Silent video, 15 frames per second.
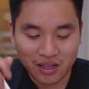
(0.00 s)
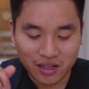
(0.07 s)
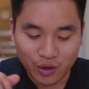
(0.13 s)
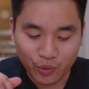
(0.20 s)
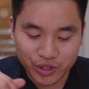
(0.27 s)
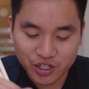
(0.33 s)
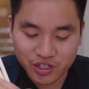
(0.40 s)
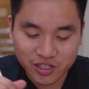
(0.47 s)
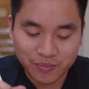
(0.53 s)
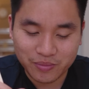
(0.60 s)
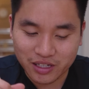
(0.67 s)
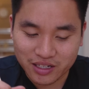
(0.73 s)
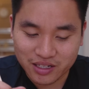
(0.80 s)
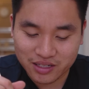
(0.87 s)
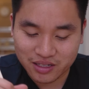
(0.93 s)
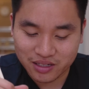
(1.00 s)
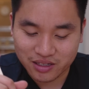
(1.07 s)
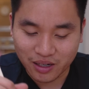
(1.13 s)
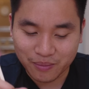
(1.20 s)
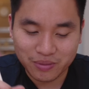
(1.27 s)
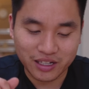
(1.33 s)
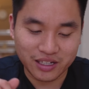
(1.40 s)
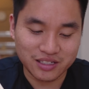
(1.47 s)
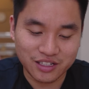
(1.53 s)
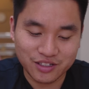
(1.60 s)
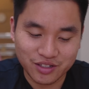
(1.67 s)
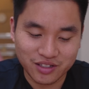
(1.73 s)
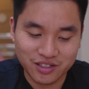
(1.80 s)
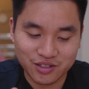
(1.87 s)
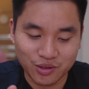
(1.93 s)
When you dip these dumplings into
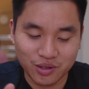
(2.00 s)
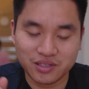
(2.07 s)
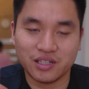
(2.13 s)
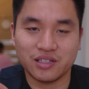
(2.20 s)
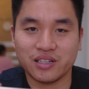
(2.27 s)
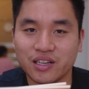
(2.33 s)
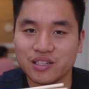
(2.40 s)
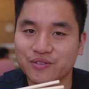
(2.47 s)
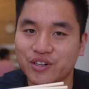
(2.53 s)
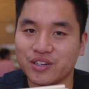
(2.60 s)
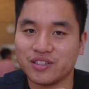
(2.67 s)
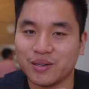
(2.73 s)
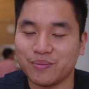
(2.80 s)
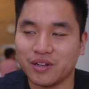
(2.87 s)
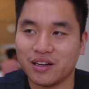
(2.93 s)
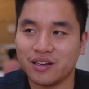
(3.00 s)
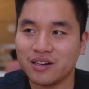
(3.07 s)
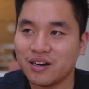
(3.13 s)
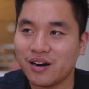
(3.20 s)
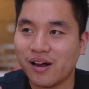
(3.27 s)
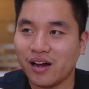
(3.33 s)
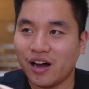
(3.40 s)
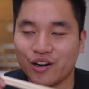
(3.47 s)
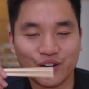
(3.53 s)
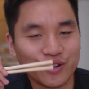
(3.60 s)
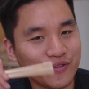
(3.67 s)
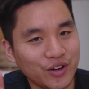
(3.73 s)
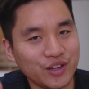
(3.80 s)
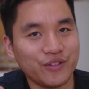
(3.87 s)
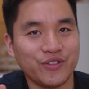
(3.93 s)
this sauce, it tastes very similar. I've got to find the